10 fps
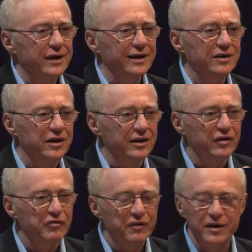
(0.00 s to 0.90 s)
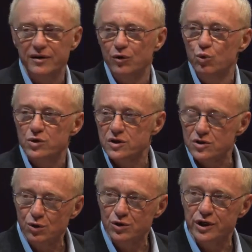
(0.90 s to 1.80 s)
And, and the father, who was a
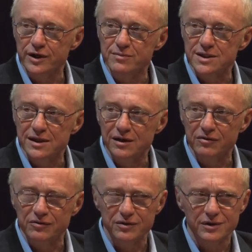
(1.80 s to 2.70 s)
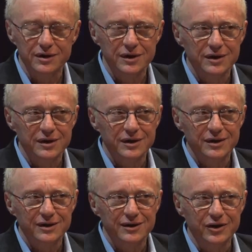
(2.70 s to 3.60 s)
soldier himself,
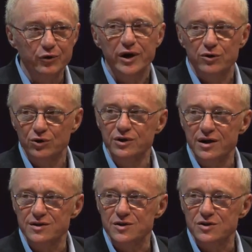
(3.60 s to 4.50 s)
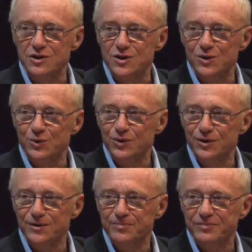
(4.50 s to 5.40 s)
he recognizes this
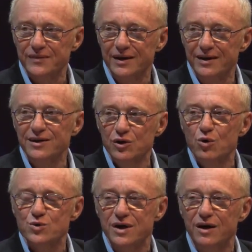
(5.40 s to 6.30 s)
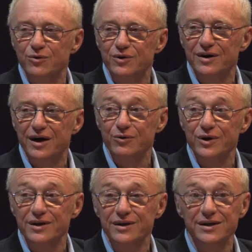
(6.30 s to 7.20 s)
look and he knows how, how
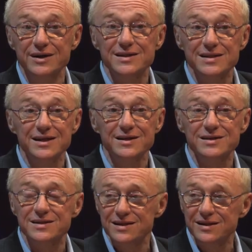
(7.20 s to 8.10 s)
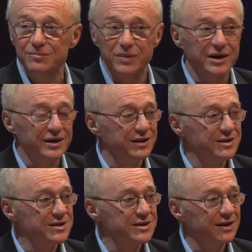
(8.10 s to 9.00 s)
he, he, he is seen by
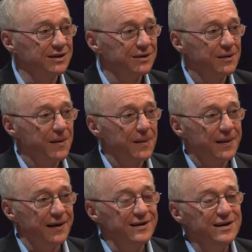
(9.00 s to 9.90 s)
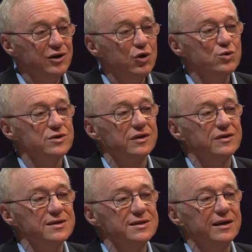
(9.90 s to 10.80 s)
his son and he knows that
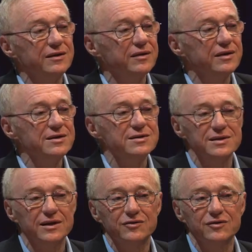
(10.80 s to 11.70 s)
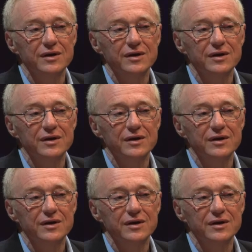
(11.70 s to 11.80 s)
his son thinks that